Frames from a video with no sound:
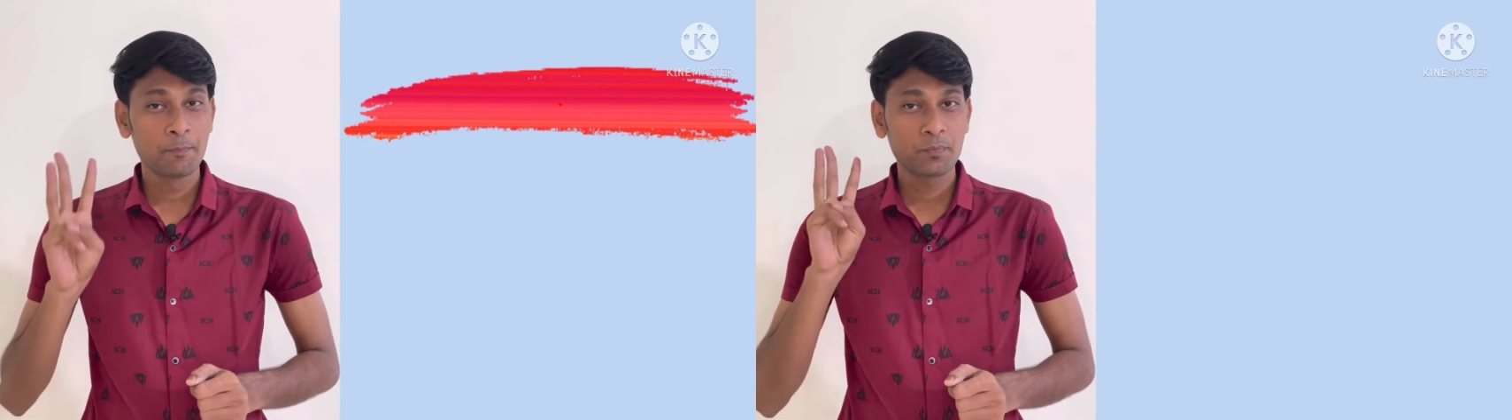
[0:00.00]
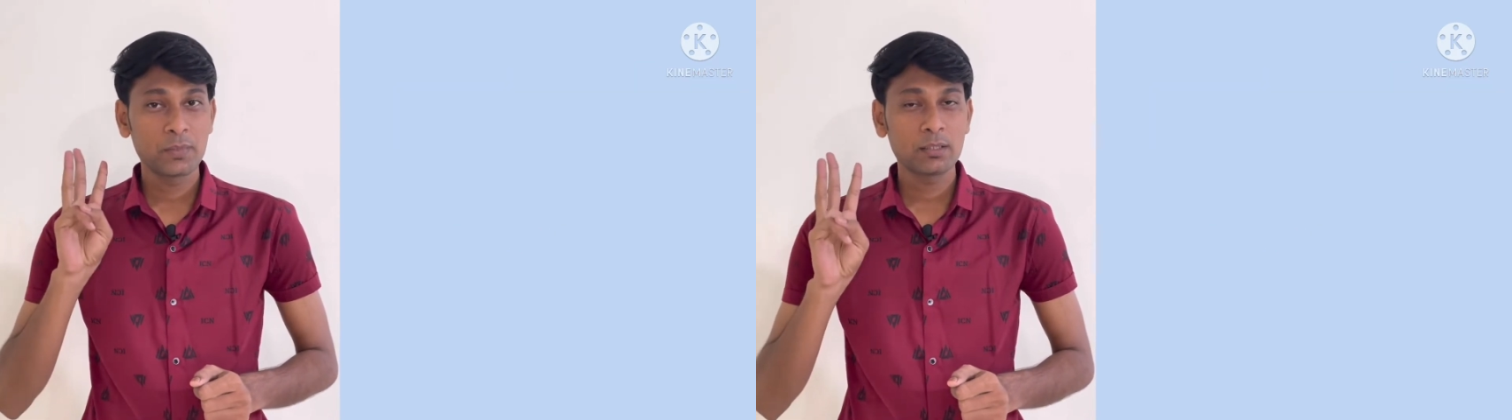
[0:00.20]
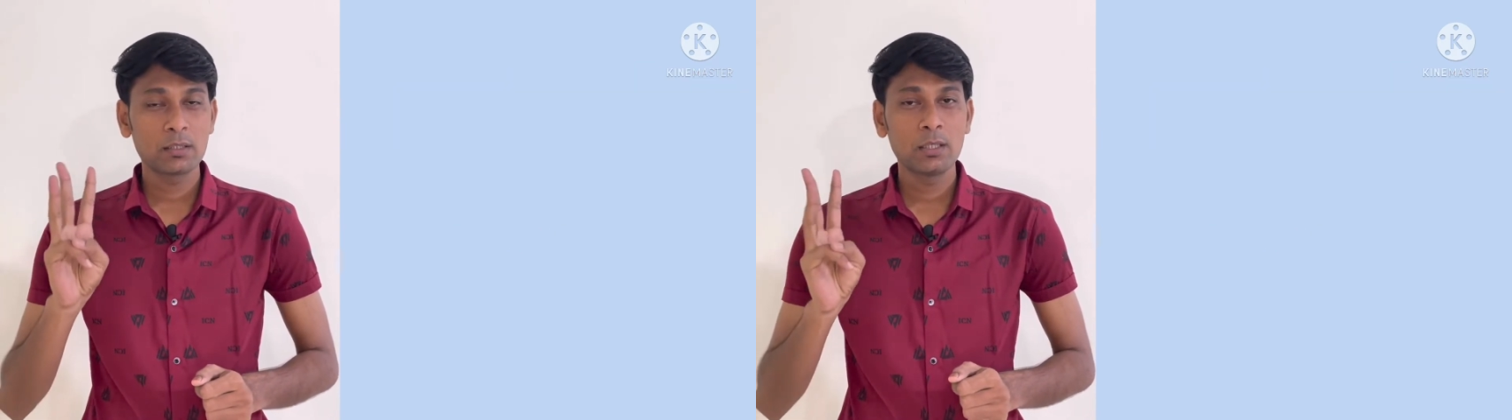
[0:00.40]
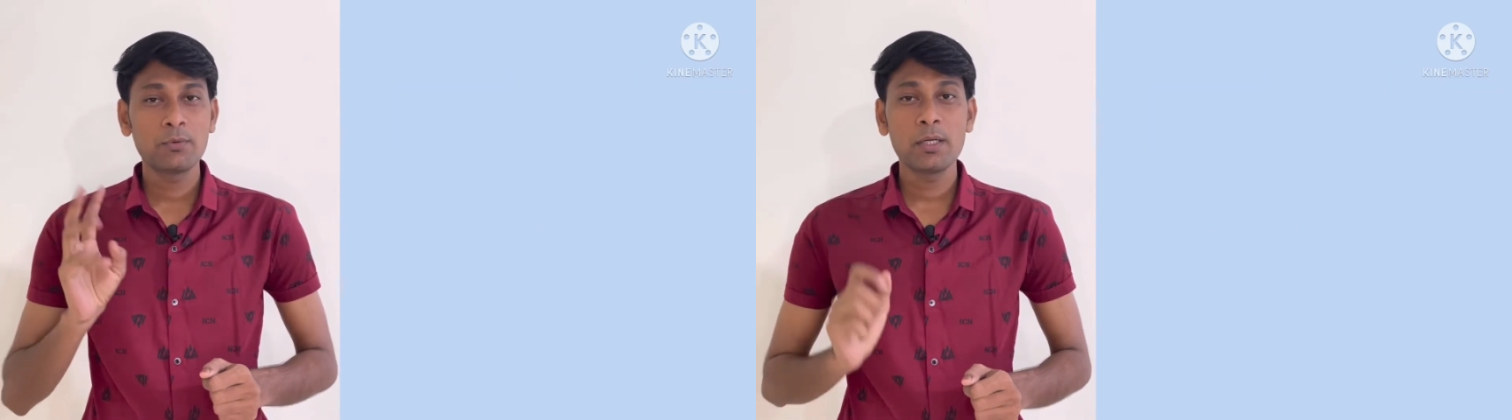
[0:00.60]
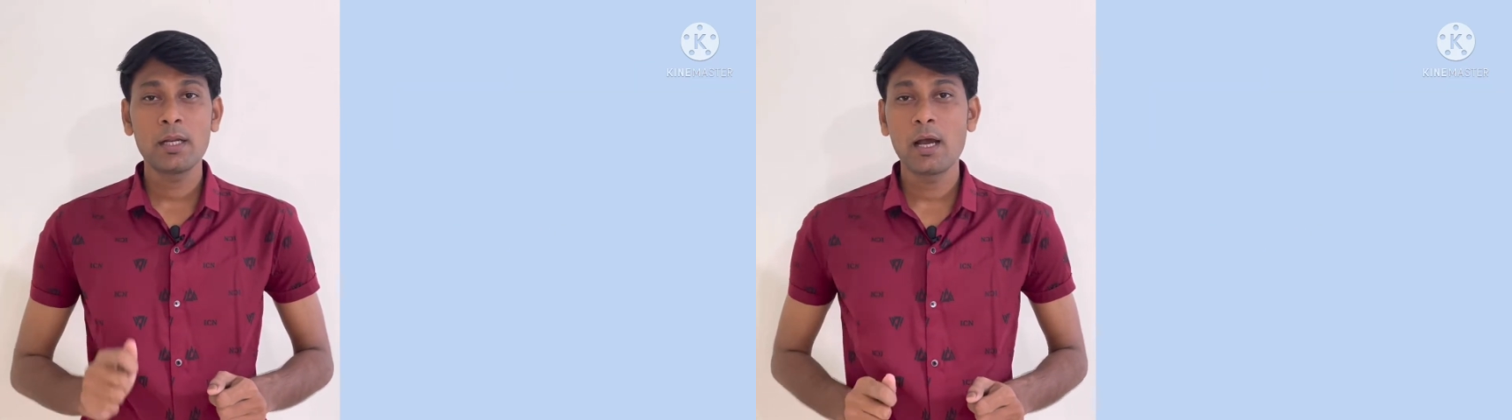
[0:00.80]
The third
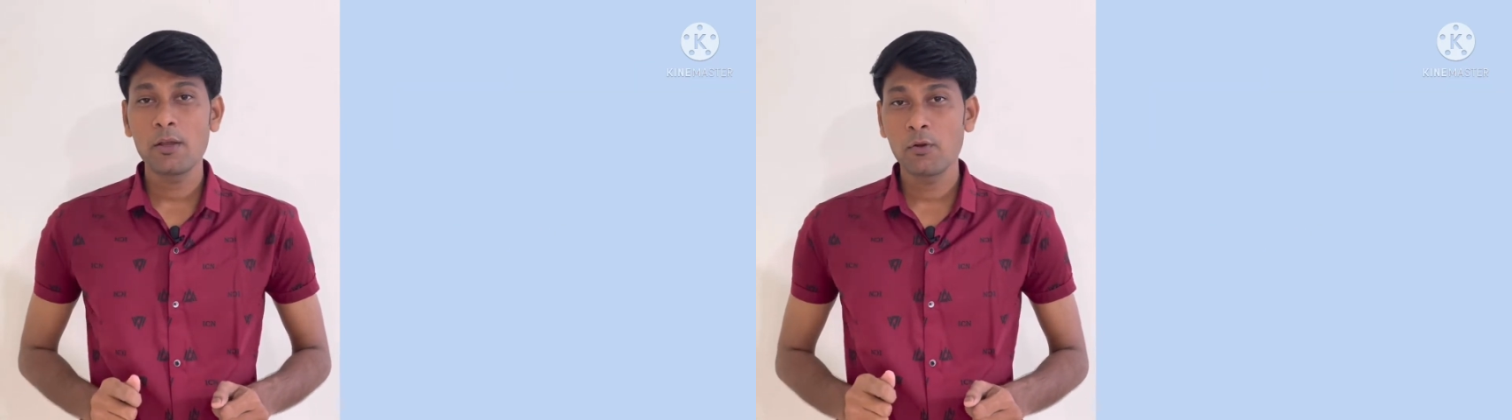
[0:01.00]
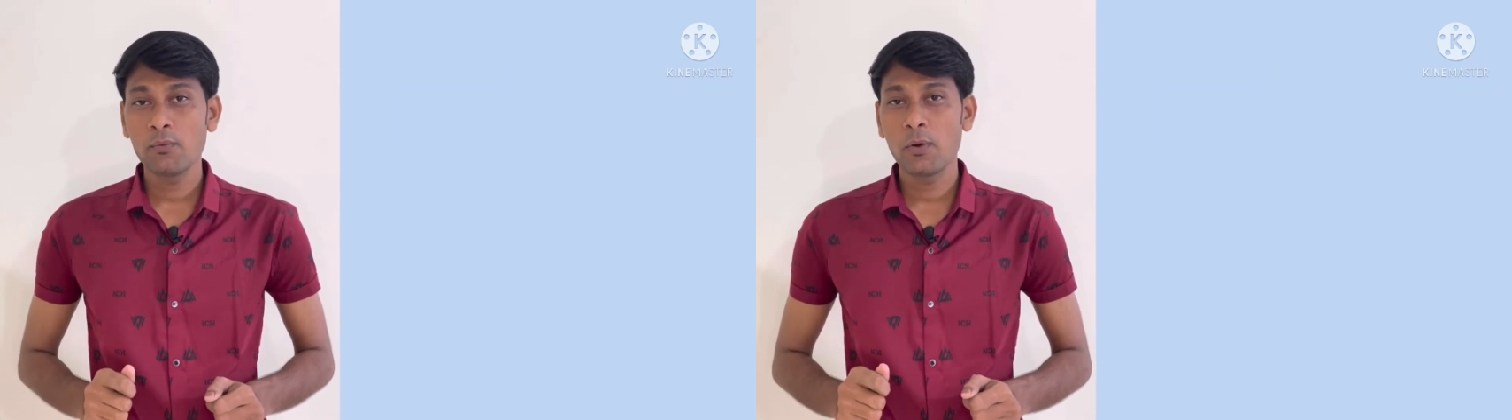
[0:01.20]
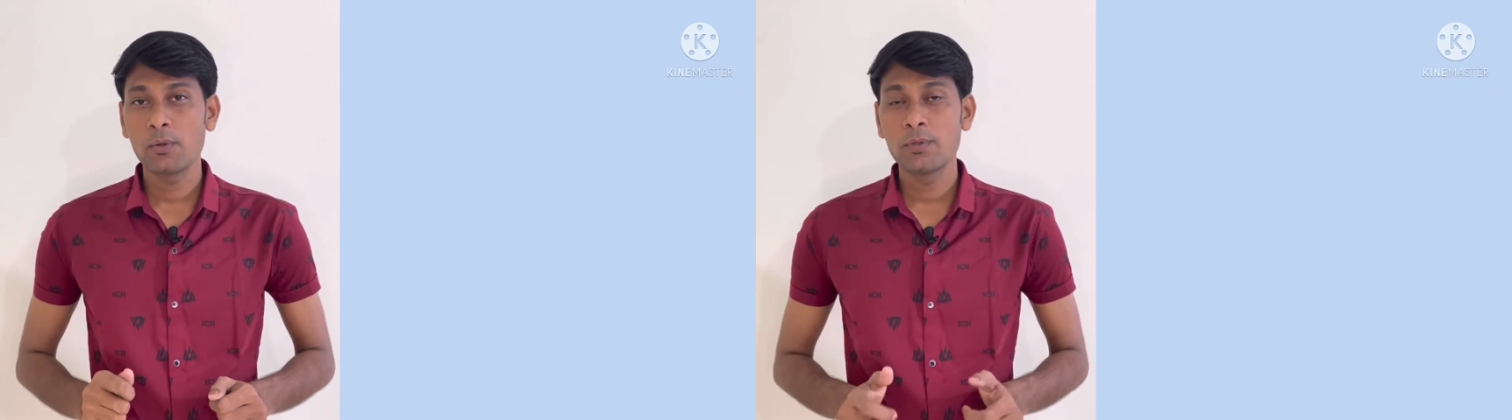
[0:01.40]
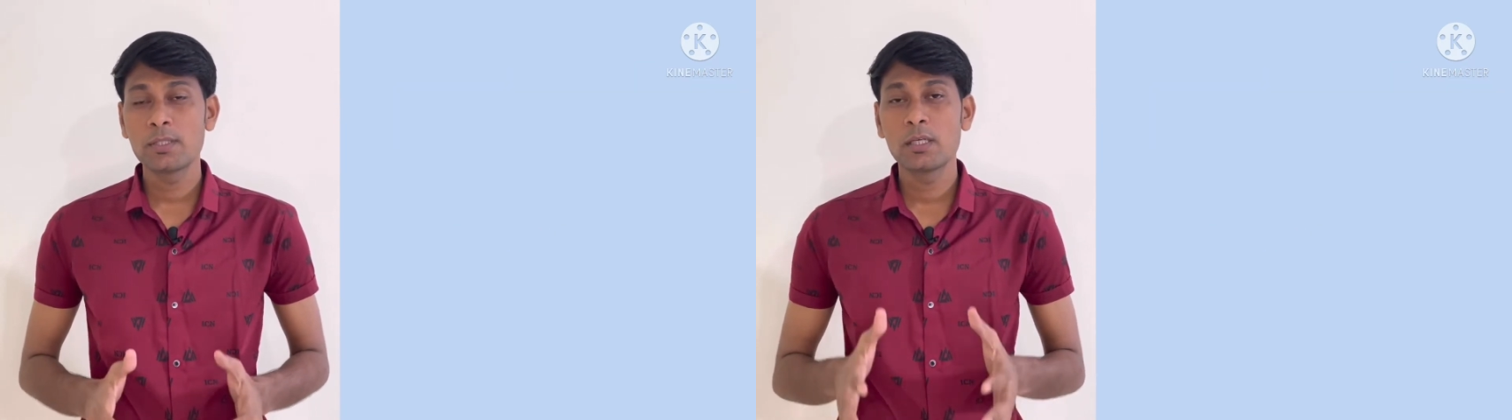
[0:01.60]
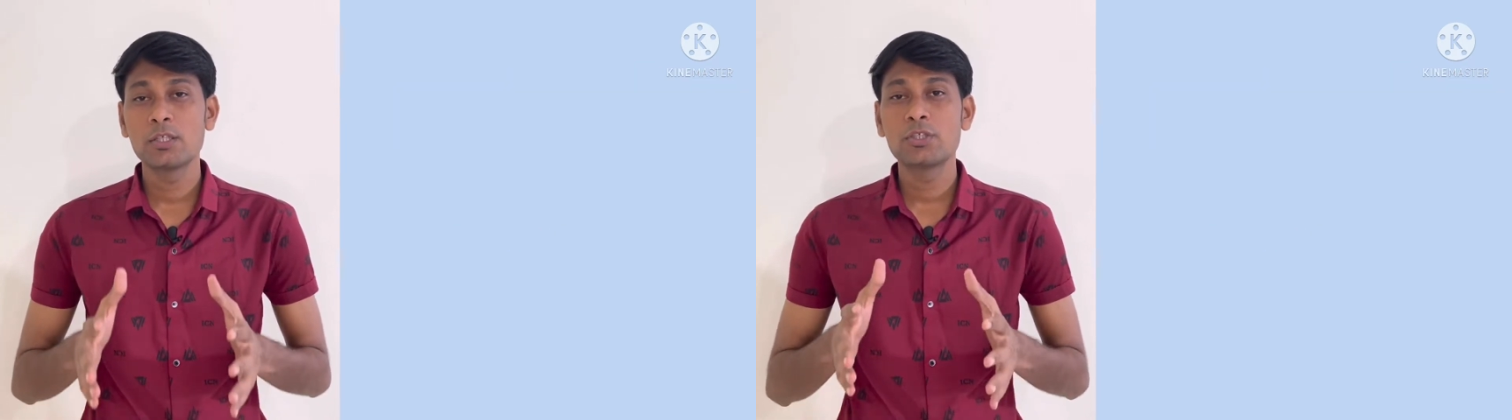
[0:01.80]
one I have for you
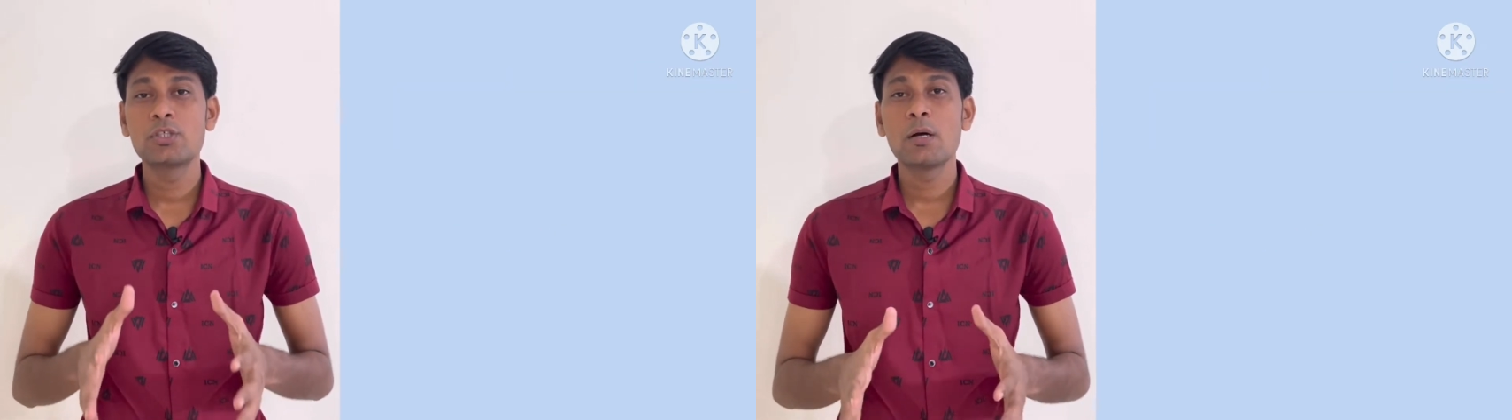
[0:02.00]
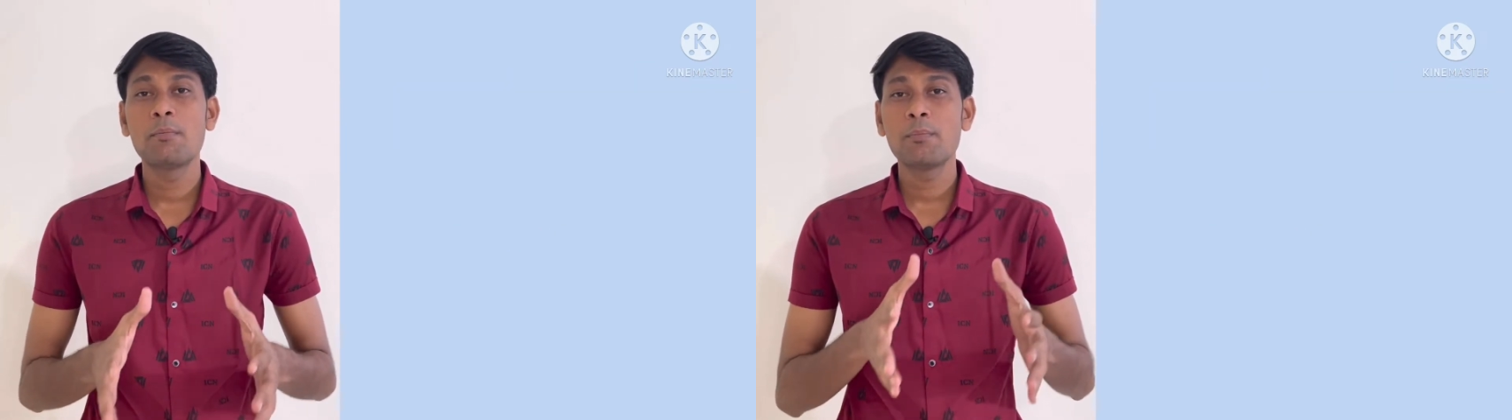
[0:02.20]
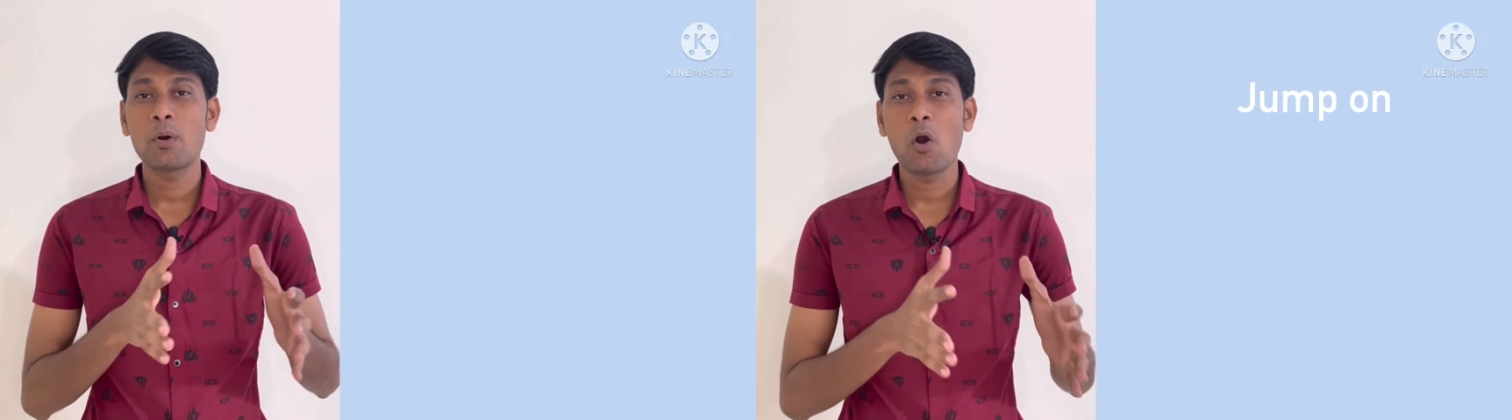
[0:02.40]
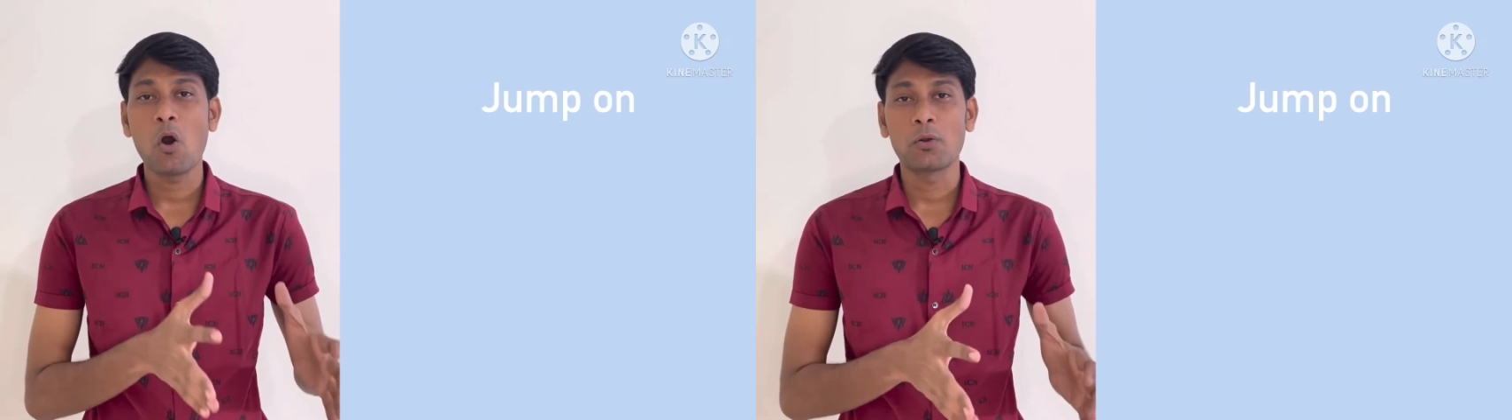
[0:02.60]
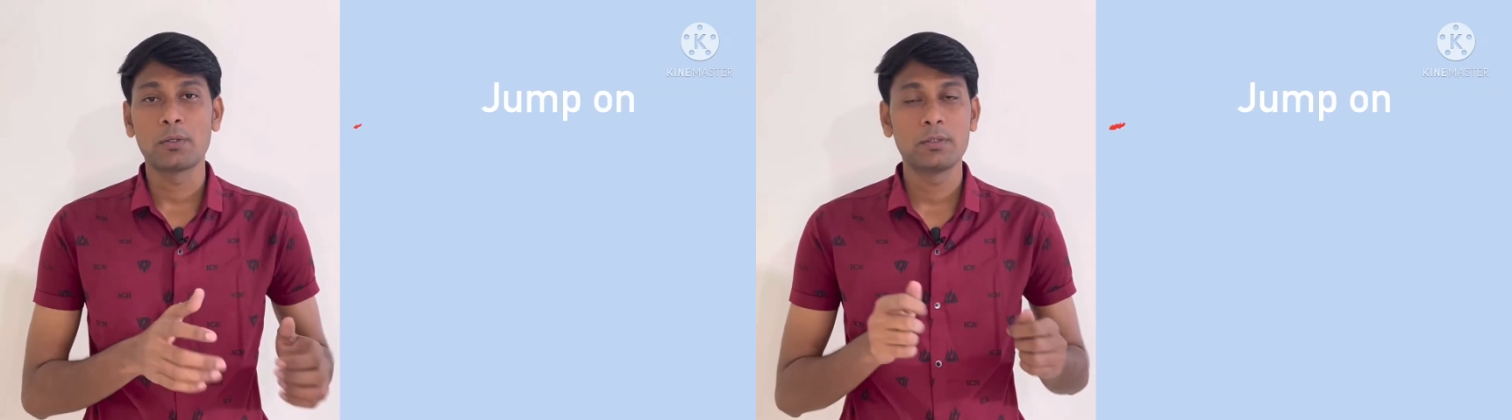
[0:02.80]
is jump
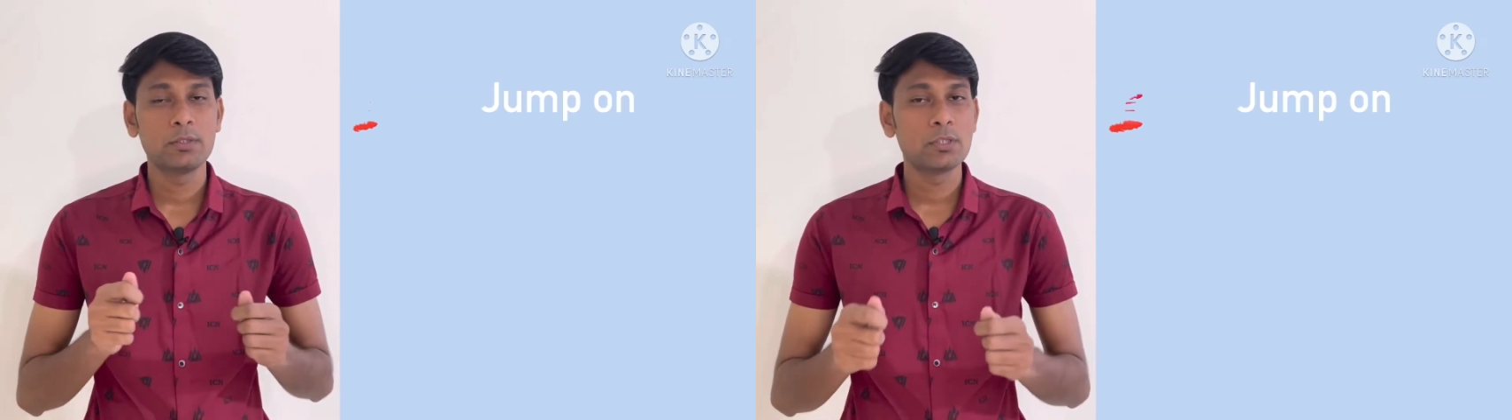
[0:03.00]
on.